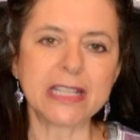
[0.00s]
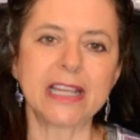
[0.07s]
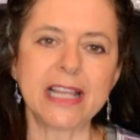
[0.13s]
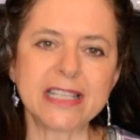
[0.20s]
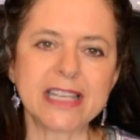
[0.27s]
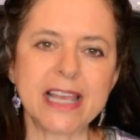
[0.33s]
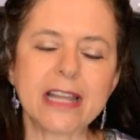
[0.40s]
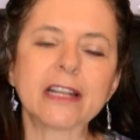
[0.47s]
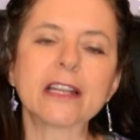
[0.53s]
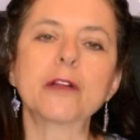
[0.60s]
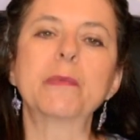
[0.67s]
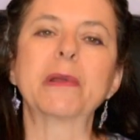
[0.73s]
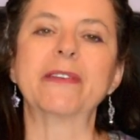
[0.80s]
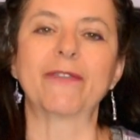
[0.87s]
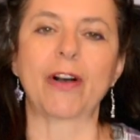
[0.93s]
let's get a
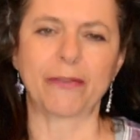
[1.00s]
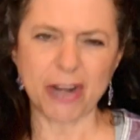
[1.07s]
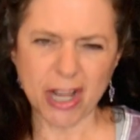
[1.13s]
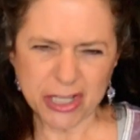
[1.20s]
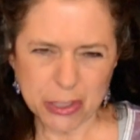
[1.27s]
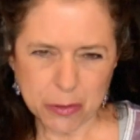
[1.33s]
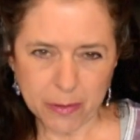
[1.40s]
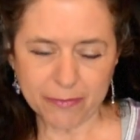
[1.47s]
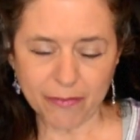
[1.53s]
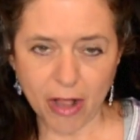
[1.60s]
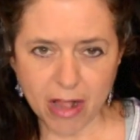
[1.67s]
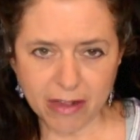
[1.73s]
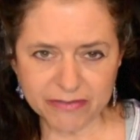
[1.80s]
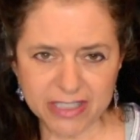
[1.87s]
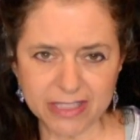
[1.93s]
little bit involved. Not too
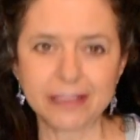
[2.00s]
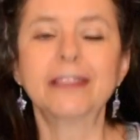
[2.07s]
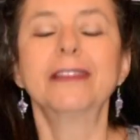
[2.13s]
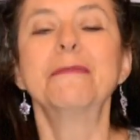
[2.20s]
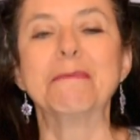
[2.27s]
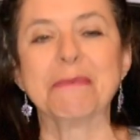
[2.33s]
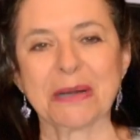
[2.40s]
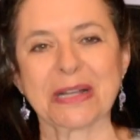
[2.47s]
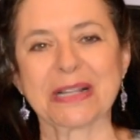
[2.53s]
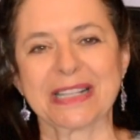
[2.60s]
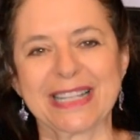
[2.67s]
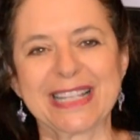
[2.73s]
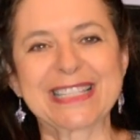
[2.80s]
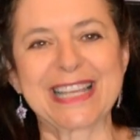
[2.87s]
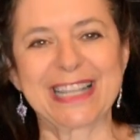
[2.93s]
involved, but
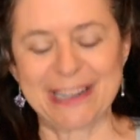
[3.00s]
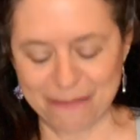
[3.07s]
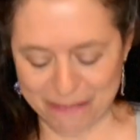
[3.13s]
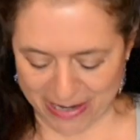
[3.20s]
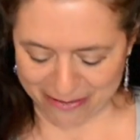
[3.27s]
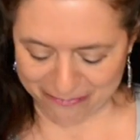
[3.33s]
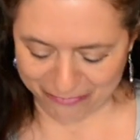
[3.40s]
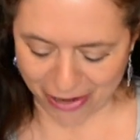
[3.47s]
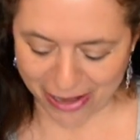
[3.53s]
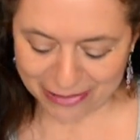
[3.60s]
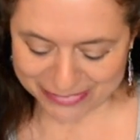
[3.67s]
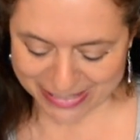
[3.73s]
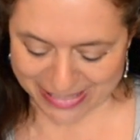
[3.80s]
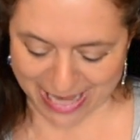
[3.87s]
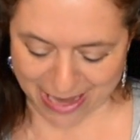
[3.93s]
let's get a little bit
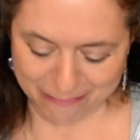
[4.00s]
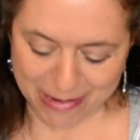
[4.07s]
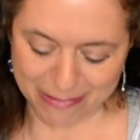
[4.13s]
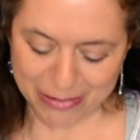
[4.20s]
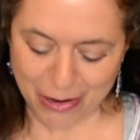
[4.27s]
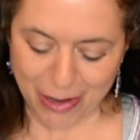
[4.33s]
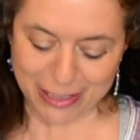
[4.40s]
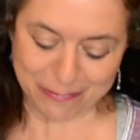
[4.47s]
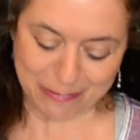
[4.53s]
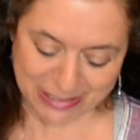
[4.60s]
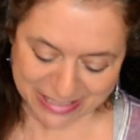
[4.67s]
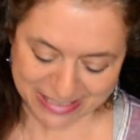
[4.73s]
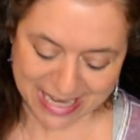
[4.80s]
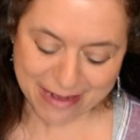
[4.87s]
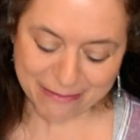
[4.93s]
involved in that. Maybe not as
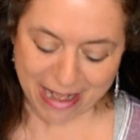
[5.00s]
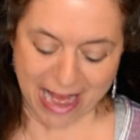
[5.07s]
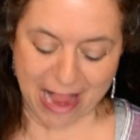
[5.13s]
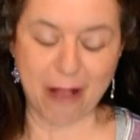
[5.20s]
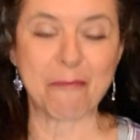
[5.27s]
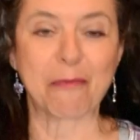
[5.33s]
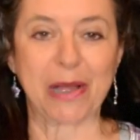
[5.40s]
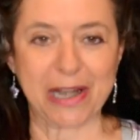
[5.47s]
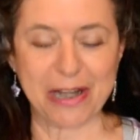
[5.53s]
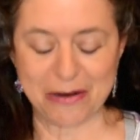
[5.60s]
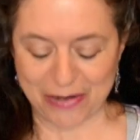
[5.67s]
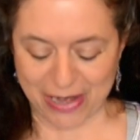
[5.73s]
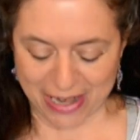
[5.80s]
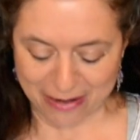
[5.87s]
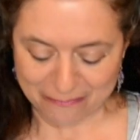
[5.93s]
much as Abraham, but
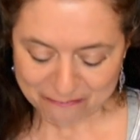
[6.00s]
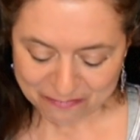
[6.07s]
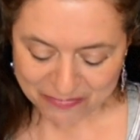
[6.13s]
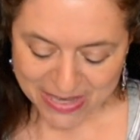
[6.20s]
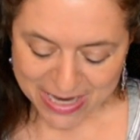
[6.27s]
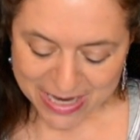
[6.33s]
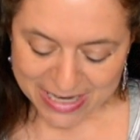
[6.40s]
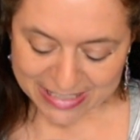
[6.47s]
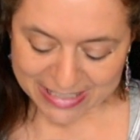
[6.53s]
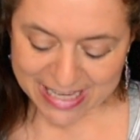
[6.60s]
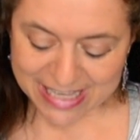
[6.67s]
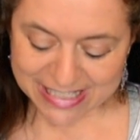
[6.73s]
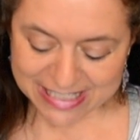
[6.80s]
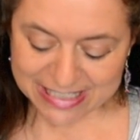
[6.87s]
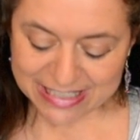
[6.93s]
okay.
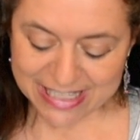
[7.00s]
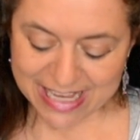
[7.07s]
Let's